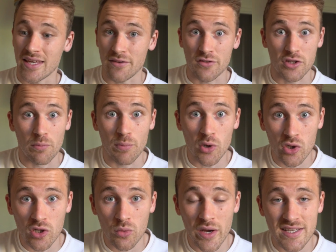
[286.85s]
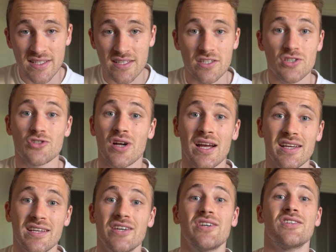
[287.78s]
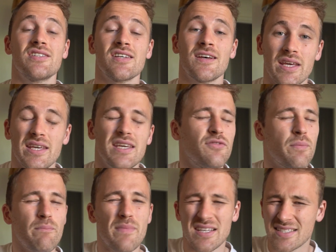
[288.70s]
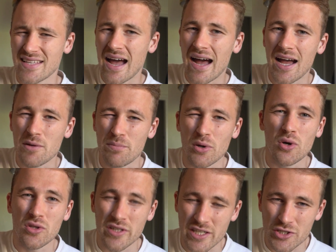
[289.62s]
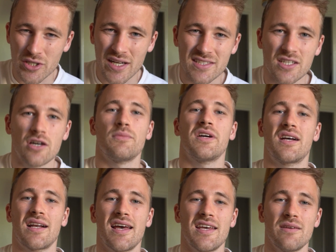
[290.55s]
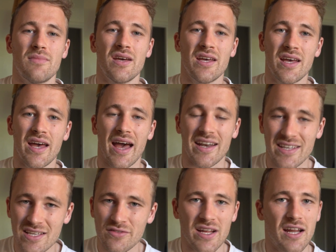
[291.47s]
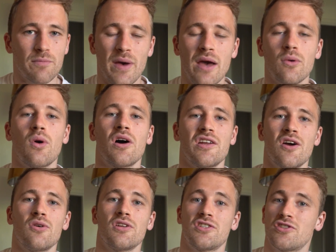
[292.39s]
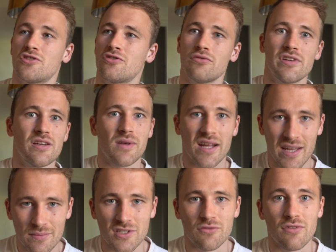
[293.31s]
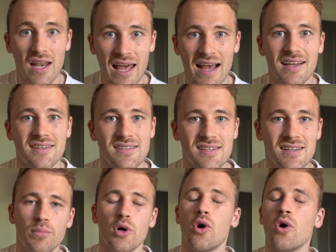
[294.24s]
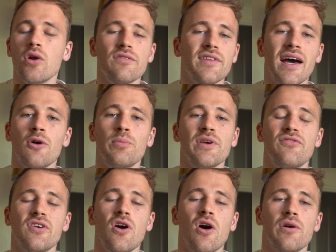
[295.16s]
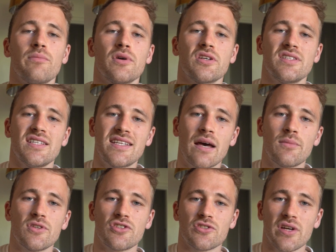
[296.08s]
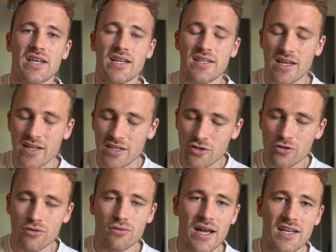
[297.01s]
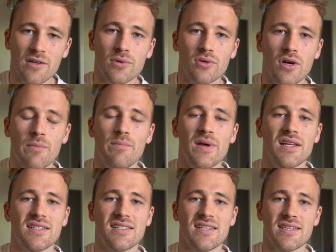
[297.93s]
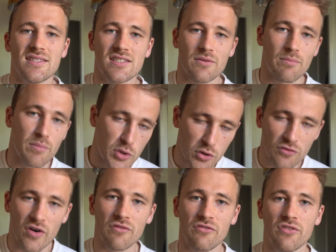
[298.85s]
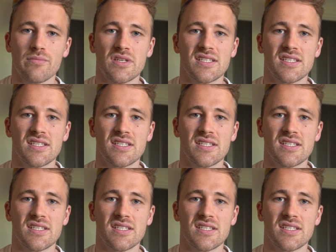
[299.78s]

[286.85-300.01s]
giving the ball away to the strikers. He even missed a high ball that he tried to come and claim. and he even had Pep Guardiola screaming at him to relax. But all of that will be forgotten because he demonstrated an incredible ability to move on from